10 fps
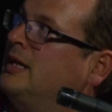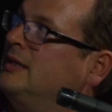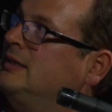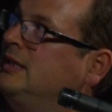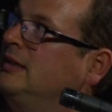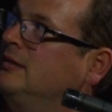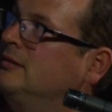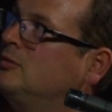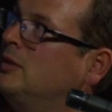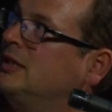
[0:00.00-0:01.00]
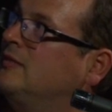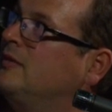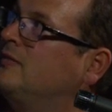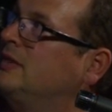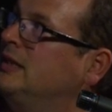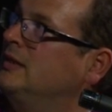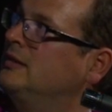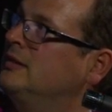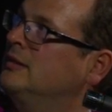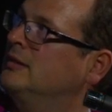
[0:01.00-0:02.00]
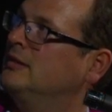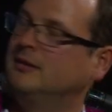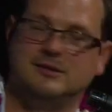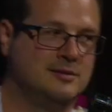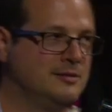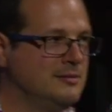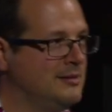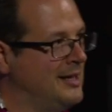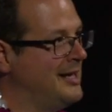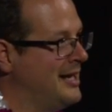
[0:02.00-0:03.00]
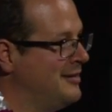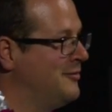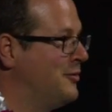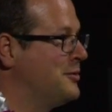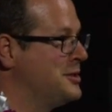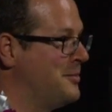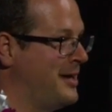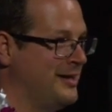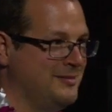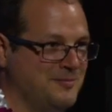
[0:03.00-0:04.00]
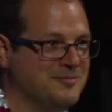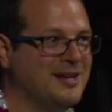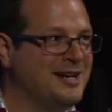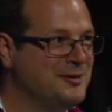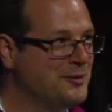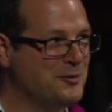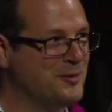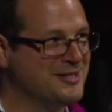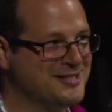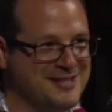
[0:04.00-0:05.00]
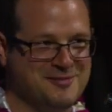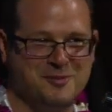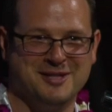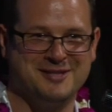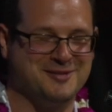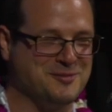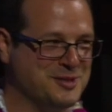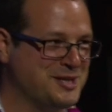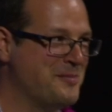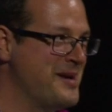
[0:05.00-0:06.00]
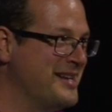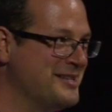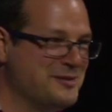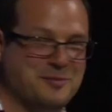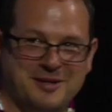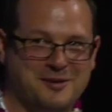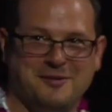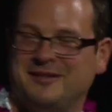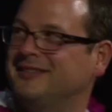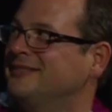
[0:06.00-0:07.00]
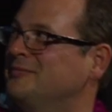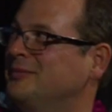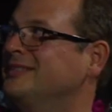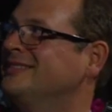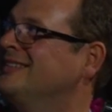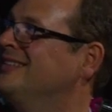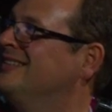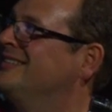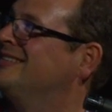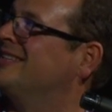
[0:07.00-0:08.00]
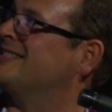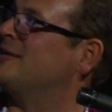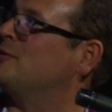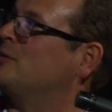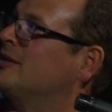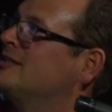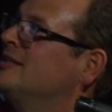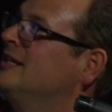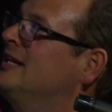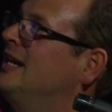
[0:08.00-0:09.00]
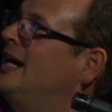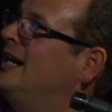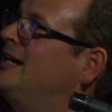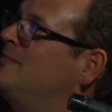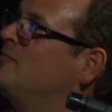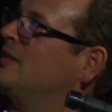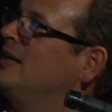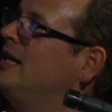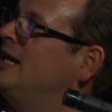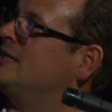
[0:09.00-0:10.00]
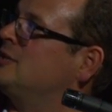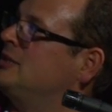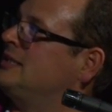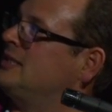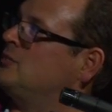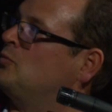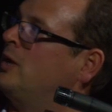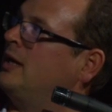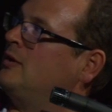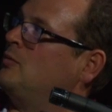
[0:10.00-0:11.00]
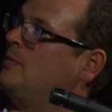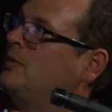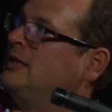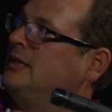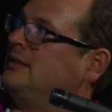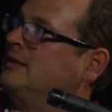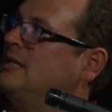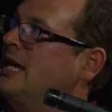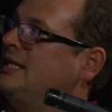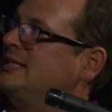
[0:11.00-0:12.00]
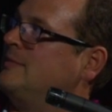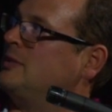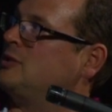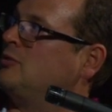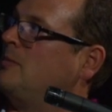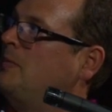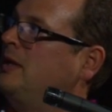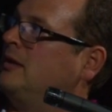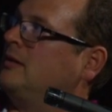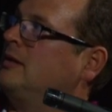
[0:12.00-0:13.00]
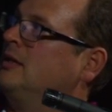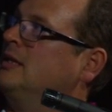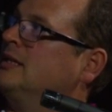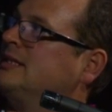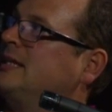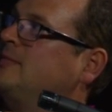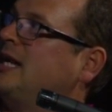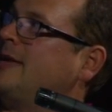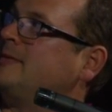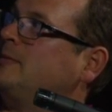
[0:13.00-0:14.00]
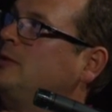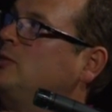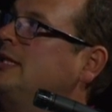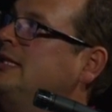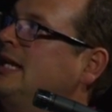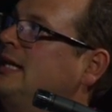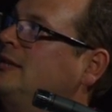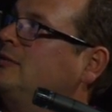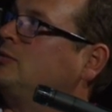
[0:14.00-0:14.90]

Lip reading: 19, 2015, again, from Japan. I don't know what's with Japan and supernovae, but that's how it works. And so this is where we predicted the next image to appear, sometimes between the end of